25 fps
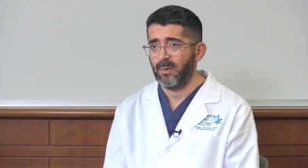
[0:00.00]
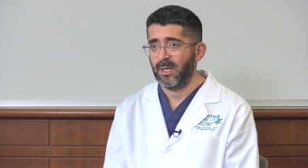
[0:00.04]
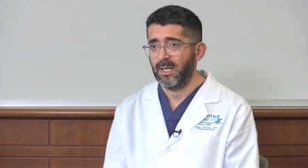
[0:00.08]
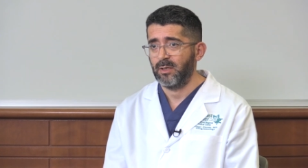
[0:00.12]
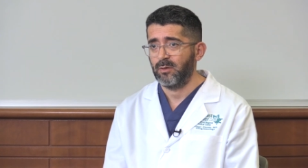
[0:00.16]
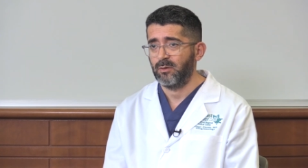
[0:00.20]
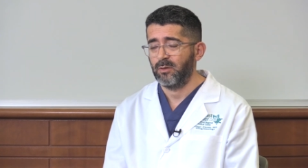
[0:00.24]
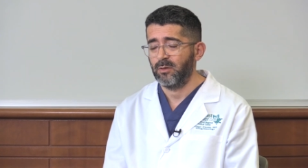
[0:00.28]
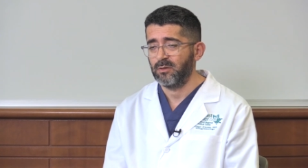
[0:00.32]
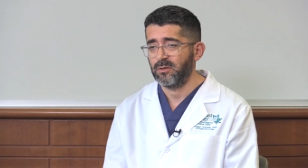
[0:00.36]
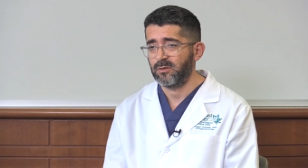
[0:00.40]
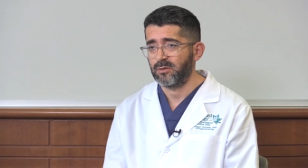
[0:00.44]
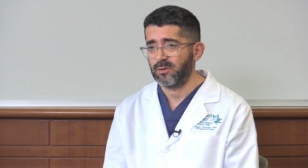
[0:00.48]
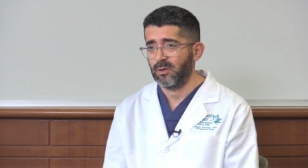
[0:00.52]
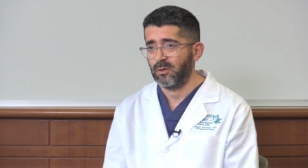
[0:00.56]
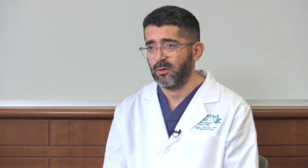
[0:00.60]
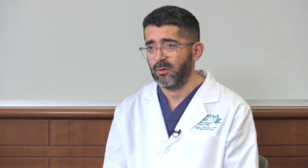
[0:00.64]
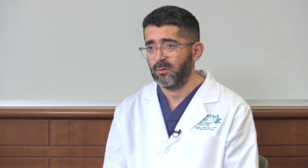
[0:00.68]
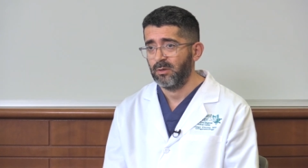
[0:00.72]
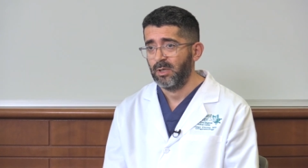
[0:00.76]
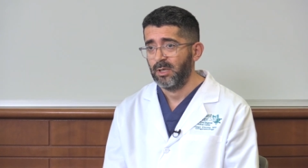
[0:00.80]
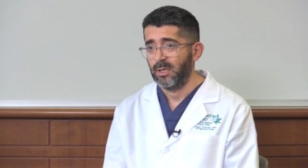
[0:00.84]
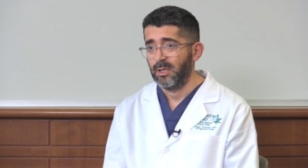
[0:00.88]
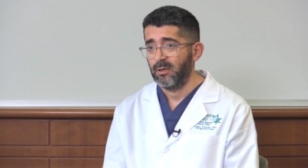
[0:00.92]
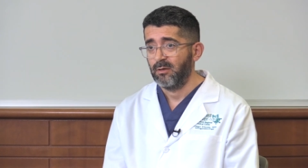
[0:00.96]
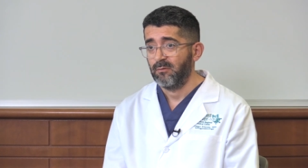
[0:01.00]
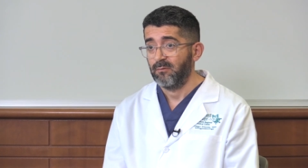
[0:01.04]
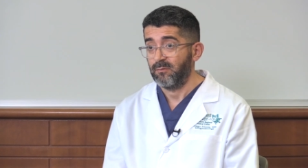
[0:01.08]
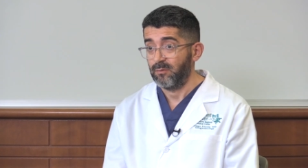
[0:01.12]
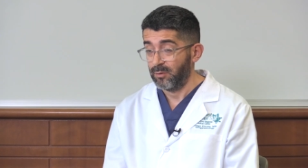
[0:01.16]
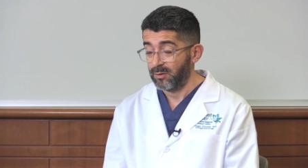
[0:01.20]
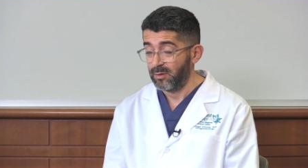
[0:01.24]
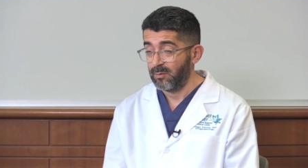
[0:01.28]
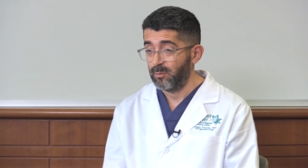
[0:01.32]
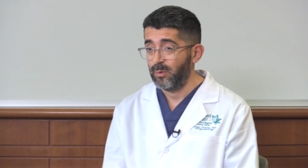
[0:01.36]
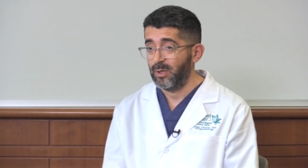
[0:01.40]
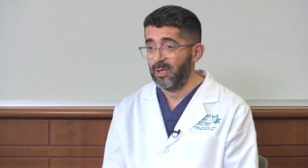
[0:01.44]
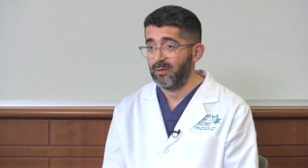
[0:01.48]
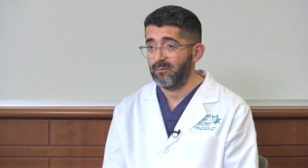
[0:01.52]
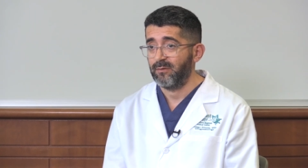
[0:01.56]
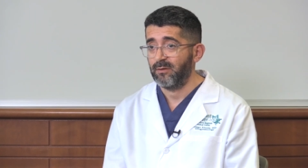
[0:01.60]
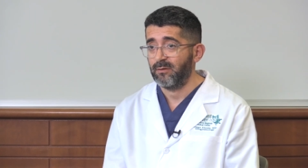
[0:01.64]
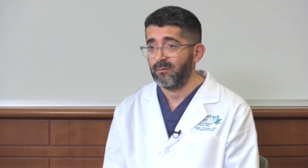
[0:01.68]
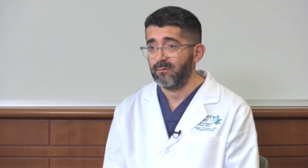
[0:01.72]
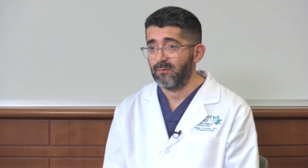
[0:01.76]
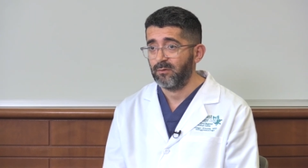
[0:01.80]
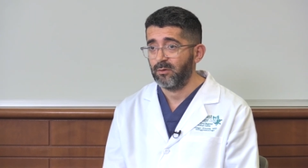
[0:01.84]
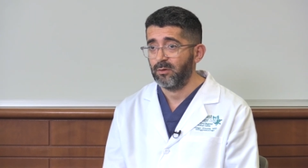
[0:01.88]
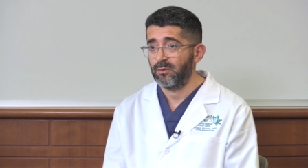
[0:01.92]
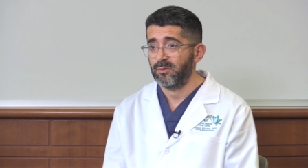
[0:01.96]
but also for the
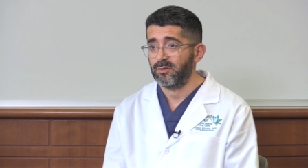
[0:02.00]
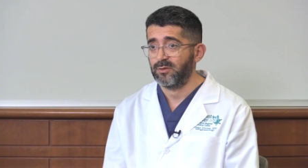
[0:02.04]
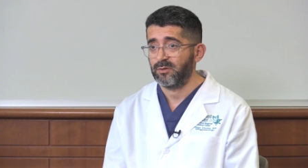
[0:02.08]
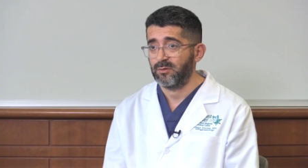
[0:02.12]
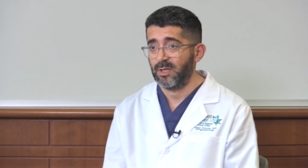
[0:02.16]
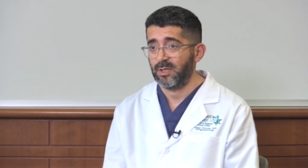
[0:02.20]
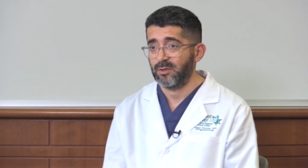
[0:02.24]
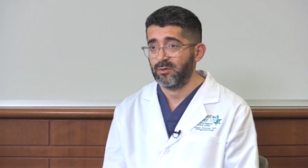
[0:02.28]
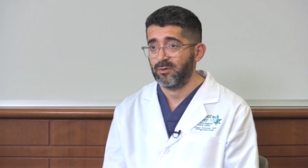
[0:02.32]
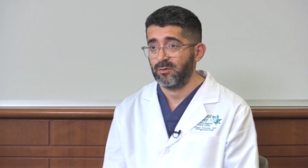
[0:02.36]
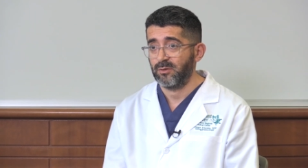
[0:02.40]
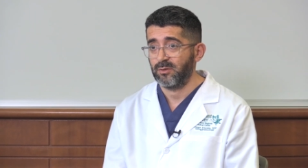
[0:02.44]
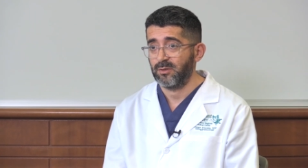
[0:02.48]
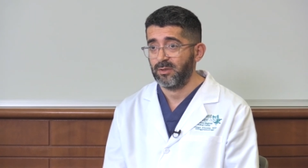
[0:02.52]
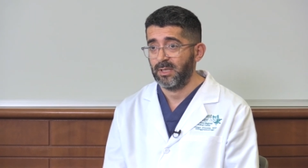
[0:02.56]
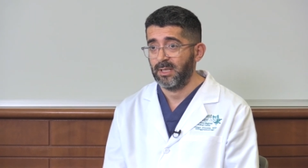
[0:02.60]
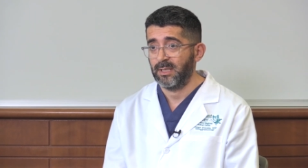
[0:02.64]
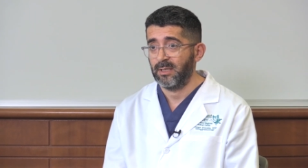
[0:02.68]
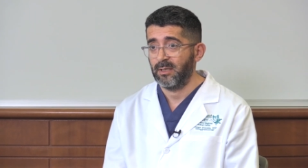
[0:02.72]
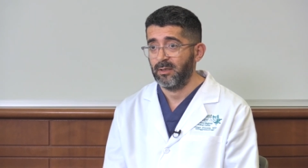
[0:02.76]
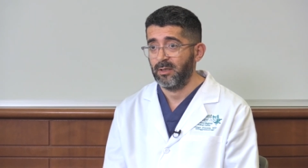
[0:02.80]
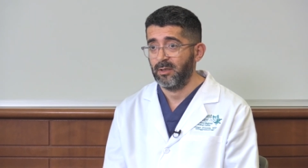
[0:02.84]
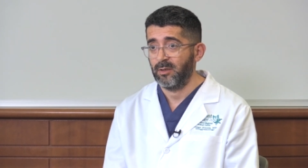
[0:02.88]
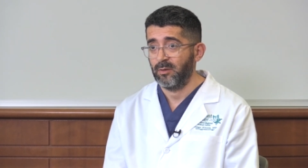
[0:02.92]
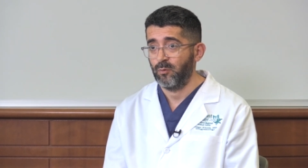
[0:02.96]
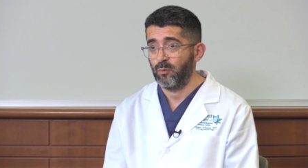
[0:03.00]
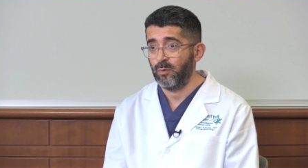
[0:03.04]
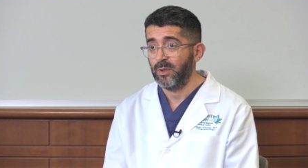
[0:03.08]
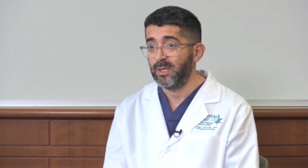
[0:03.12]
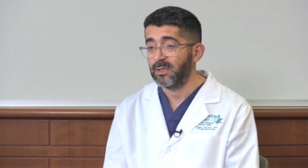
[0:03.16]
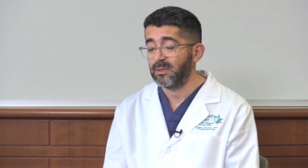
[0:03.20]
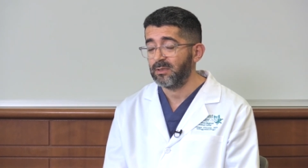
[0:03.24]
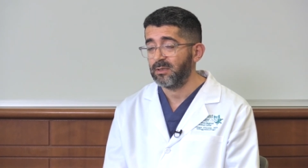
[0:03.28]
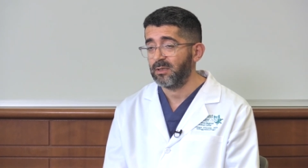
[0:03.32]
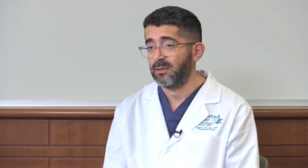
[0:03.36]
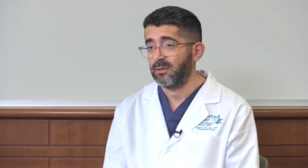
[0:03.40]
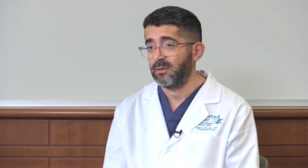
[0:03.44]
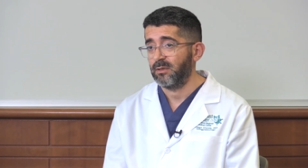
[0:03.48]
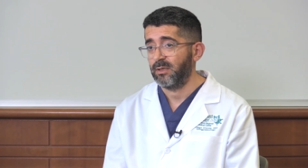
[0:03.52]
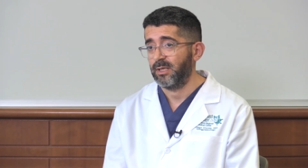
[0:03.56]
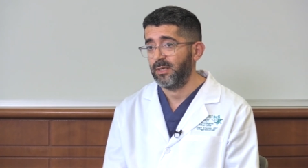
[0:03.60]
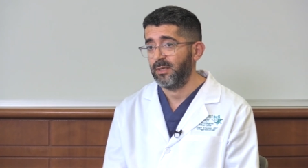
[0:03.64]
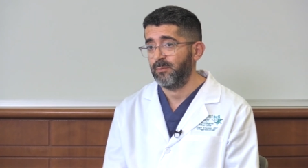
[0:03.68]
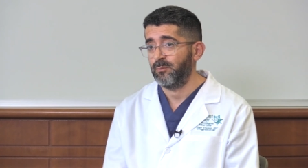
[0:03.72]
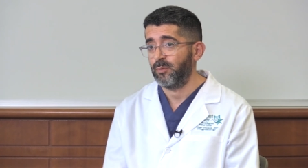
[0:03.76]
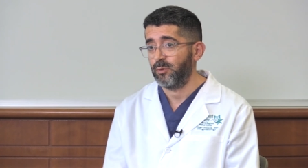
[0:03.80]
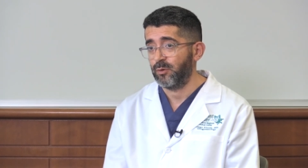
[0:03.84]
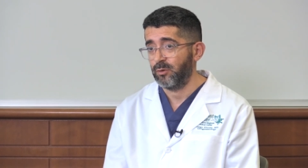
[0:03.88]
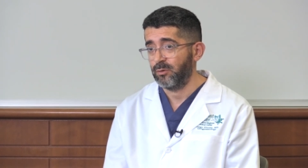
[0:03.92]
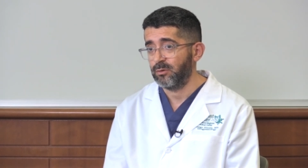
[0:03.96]
pelvic floor structures, and it will
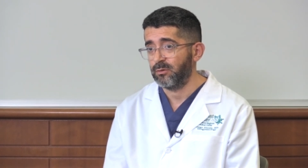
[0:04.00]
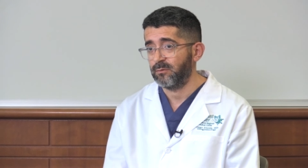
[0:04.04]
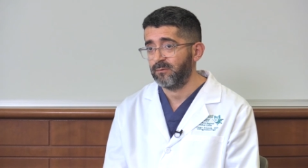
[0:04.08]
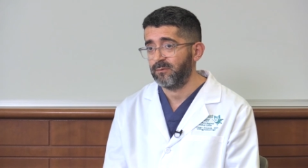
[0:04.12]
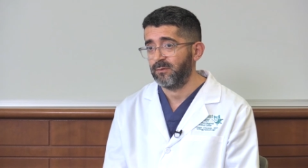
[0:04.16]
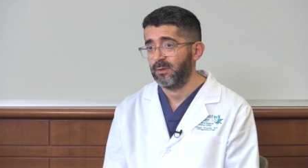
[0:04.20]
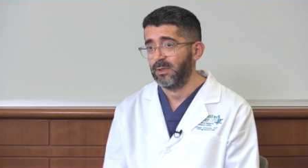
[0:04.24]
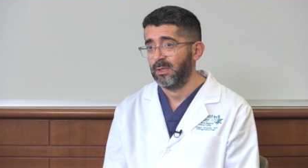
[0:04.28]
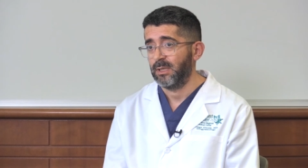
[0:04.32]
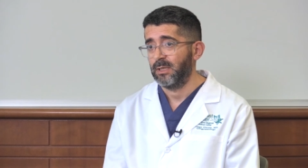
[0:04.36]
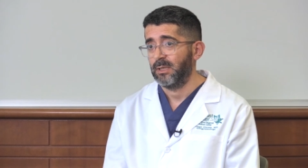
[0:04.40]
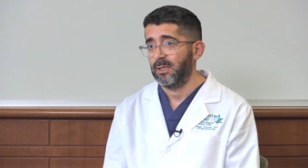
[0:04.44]
improve